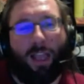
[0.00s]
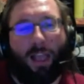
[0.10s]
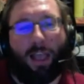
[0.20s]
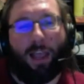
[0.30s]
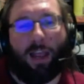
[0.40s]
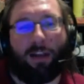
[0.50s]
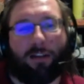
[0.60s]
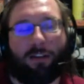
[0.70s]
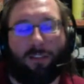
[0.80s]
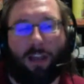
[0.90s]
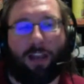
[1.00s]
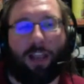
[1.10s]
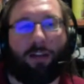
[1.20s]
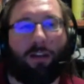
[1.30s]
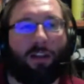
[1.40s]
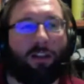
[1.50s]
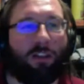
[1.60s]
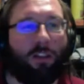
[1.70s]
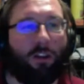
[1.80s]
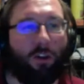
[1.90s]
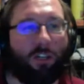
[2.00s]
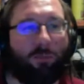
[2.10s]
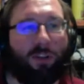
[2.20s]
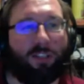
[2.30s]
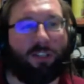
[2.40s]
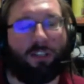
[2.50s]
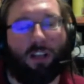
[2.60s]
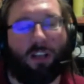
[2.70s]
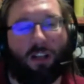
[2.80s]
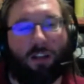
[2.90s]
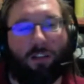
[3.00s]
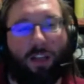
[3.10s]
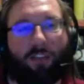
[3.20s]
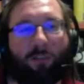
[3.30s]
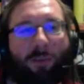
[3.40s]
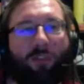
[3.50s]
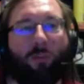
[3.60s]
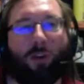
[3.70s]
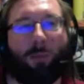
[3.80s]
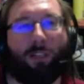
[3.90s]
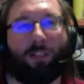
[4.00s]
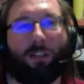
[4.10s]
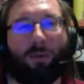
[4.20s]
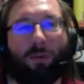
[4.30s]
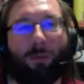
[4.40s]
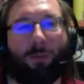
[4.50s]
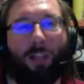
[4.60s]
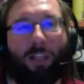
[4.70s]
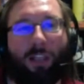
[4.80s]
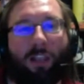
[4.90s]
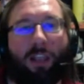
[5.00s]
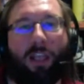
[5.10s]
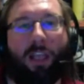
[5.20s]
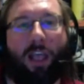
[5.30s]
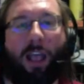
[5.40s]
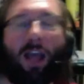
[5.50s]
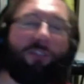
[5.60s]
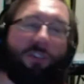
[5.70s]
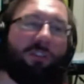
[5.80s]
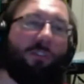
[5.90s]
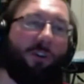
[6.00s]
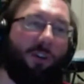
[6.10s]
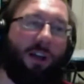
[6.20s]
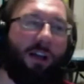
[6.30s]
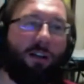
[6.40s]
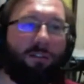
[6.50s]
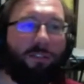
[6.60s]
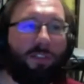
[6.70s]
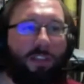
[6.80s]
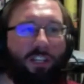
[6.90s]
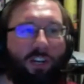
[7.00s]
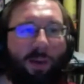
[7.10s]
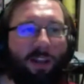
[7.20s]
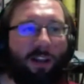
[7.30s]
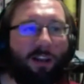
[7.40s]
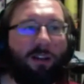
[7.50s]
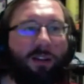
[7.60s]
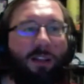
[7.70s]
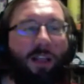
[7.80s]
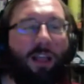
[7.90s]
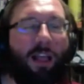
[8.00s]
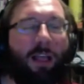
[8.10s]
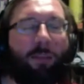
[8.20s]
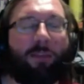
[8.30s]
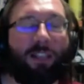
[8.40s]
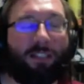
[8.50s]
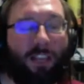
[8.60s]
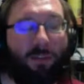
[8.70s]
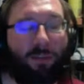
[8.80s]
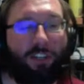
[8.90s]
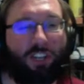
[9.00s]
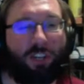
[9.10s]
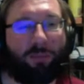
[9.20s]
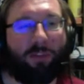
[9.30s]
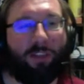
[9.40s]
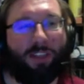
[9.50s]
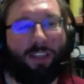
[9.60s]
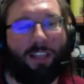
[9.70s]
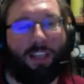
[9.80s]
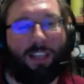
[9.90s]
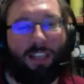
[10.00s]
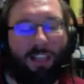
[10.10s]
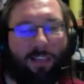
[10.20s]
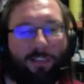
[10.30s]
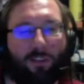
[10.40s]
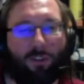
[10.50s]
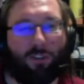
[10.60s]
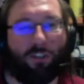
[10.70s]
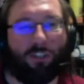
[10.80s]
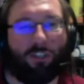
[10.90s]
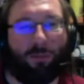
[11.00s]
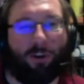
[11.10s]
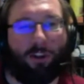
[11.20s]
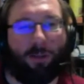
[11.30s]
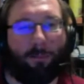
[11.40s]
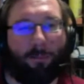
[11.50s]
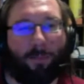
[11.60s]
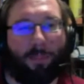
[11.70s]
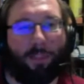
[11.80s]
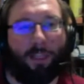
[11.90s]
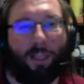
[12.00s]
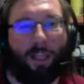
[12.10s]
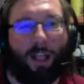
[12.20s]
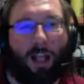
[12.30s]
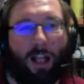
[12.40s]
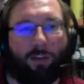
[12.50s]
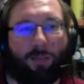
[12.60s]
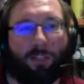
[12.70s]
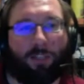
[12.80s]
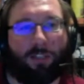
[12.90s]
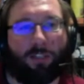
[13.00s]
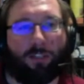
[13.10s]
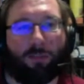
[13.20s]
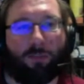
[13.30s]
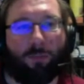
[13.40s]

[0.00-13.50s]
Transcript: And then again into the ultra present of Aftermath, where you're playing after the fall of the tyrannical Castaigne regime in this alternate America. And basically it's